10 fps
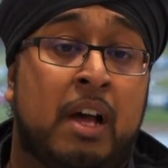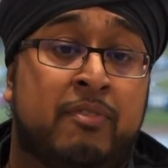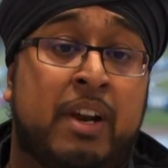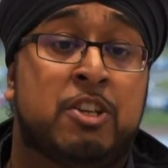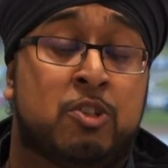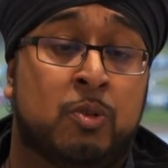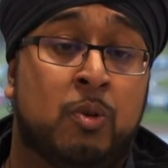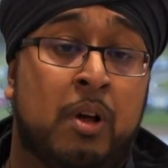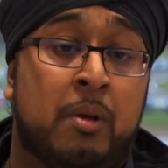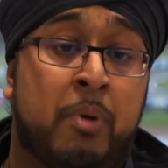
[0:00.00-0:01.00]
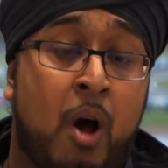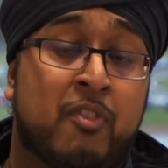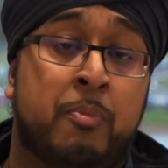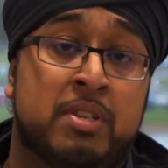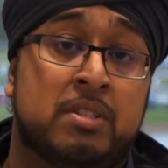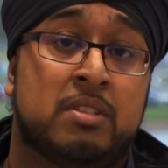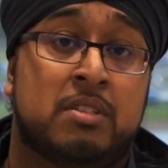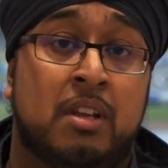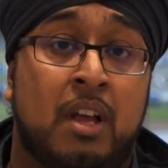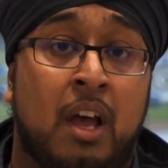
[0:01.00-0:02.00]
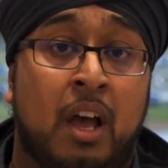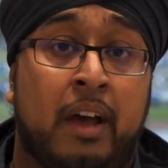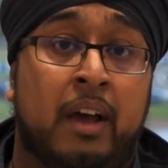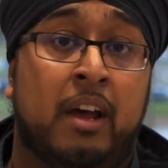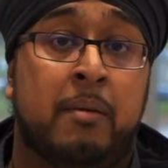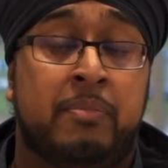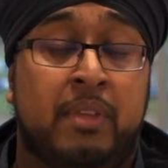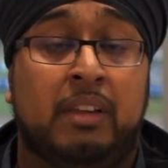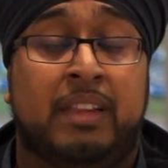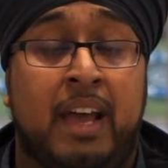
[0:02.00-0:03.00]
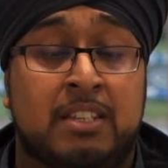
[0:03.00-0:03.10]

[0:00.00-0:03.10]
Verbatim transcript: financial part of the business. There